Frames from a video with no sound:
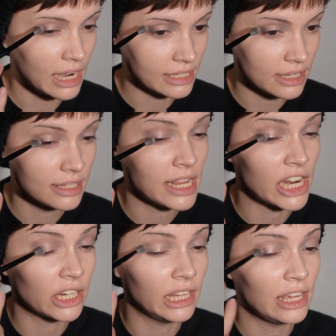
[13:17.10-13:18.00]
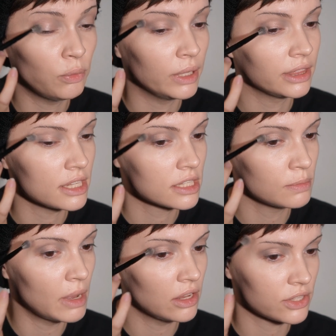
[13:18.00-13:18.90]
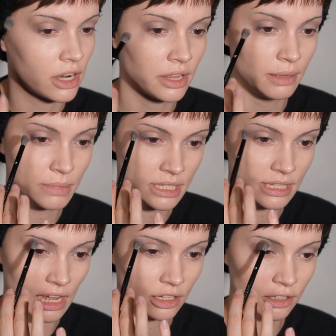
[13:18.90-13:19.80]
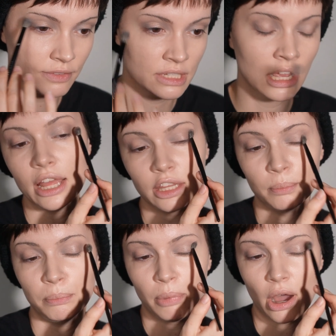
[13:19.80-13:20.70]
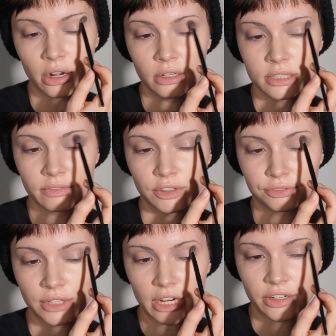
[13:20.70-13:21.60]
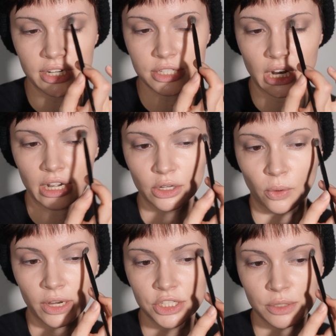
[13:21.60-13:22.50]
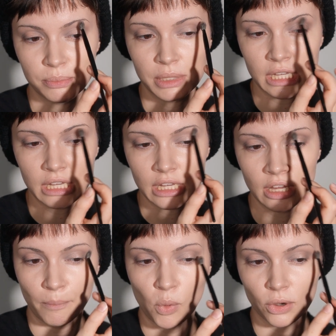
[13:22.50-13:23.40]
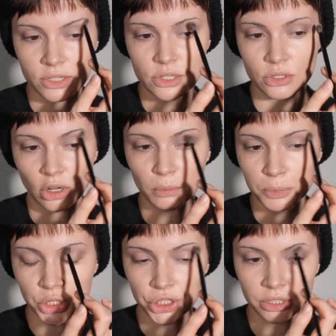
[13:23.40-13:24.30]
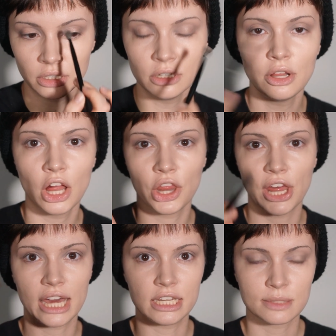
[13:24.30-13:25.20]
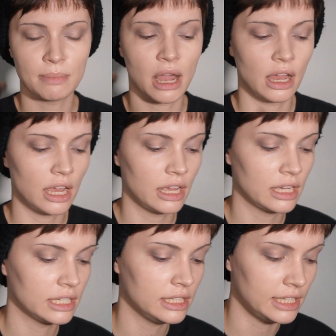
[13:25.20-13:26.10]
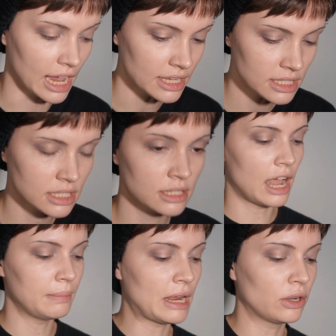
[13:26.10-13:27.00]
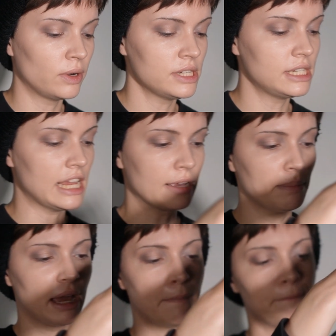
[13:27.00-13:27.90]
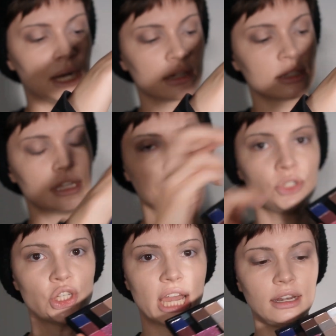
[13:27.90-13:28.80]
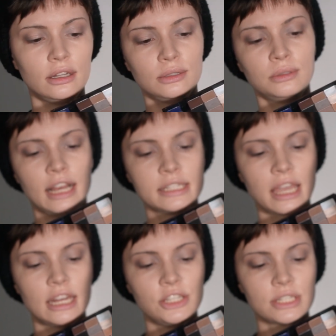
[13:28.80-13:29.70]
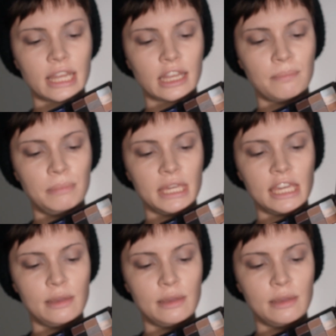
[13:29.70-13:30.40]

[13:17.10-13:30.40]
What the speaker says: necessarily what the smells are themselves. And the bottles of the fragrance are going to be more sculptural. That is my guess. I'm now going to take my Buxom shadow. It's kind of just like a minky